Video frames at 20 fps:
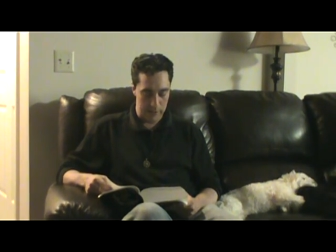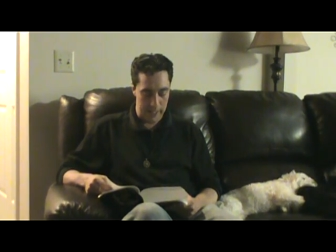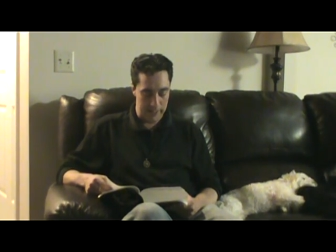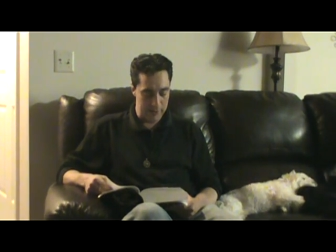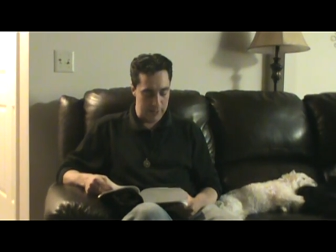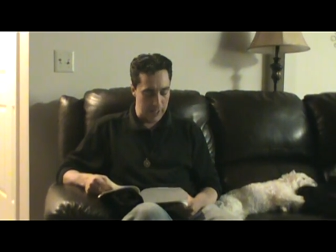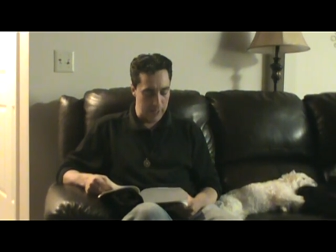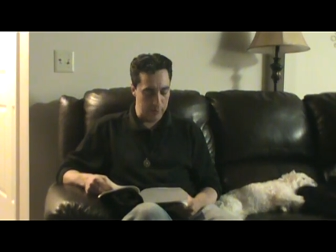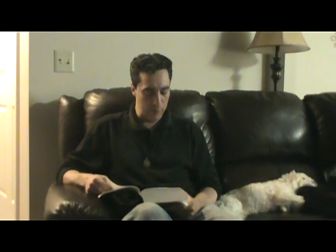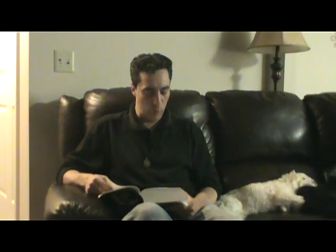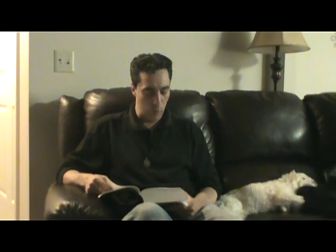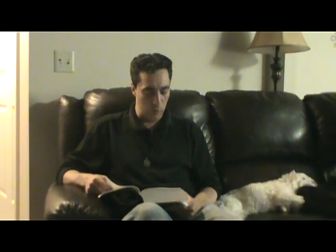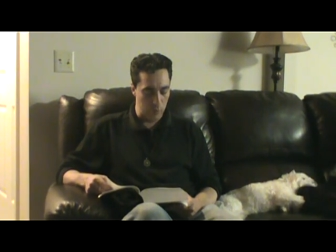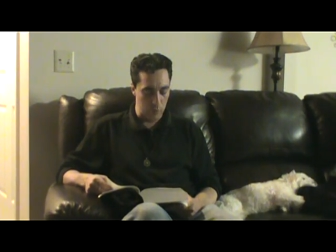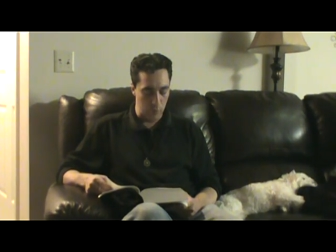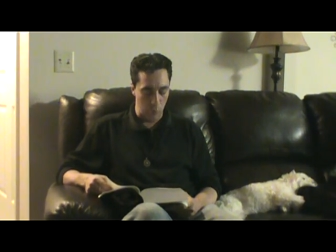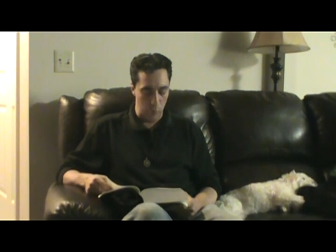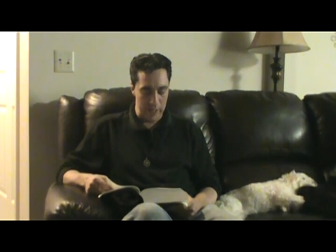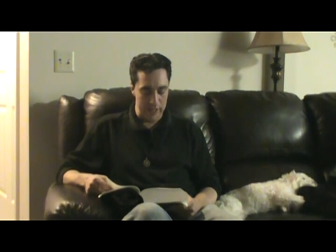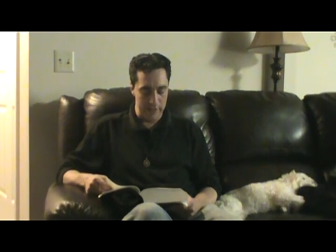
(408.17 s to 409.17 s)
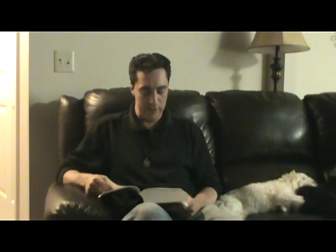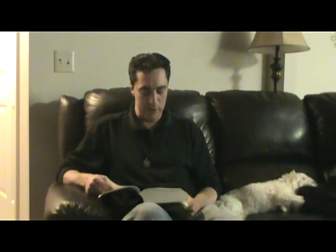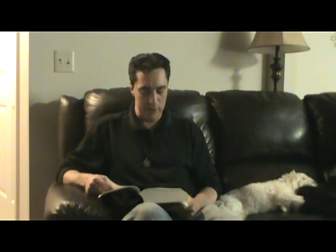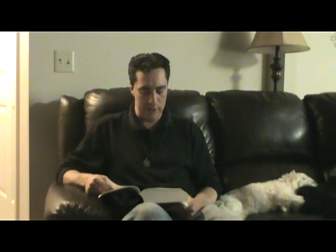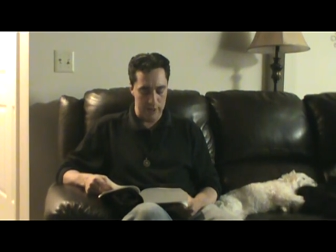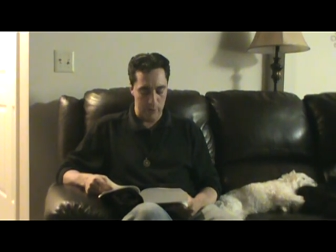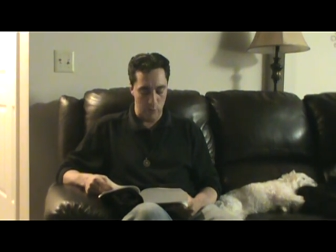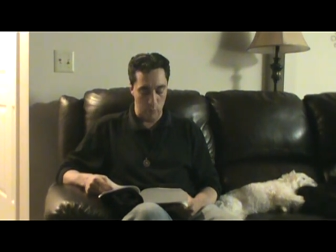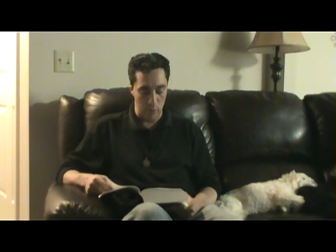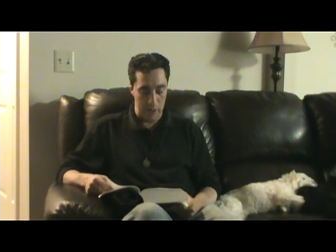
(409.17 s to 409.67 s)
Has not the world
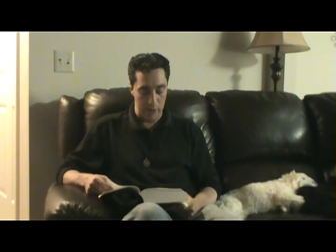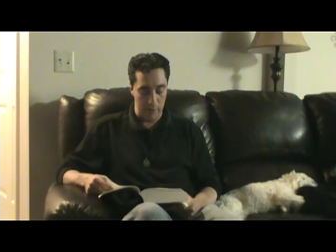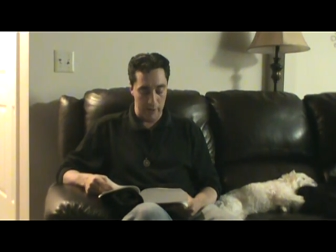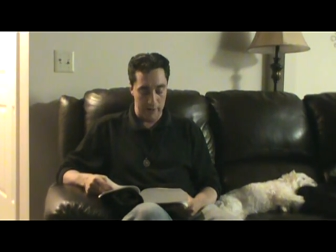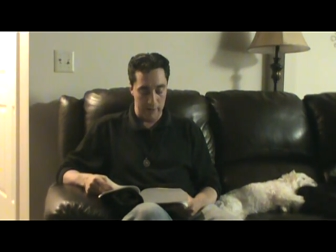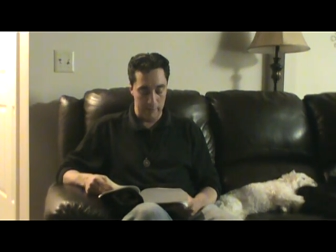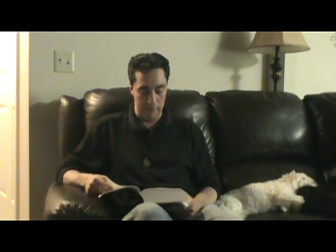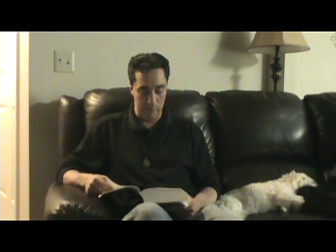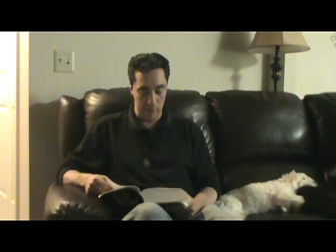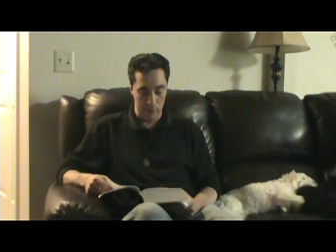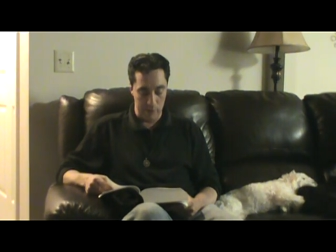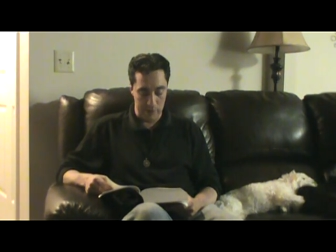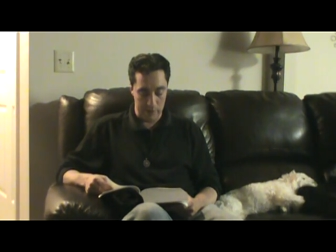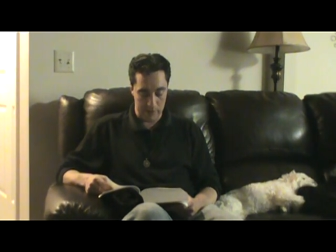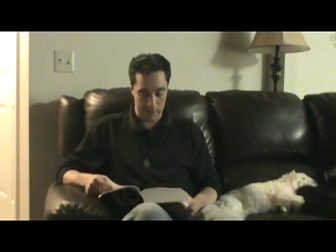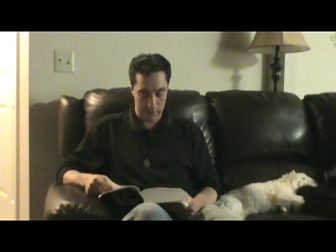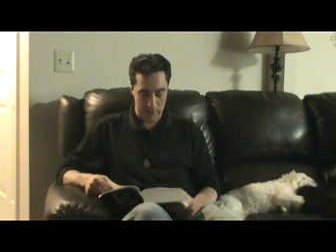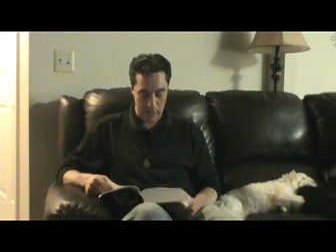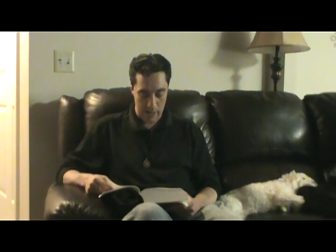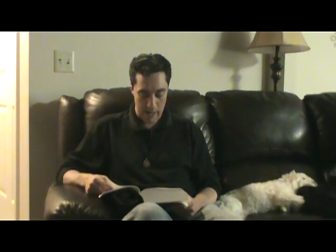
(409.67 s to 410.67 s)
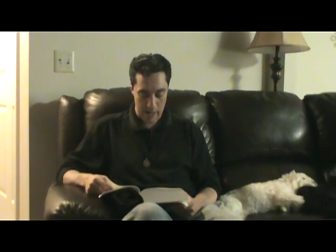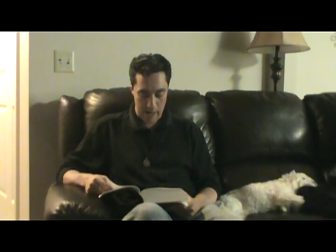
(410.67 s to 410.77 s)
witnessed at rare intervals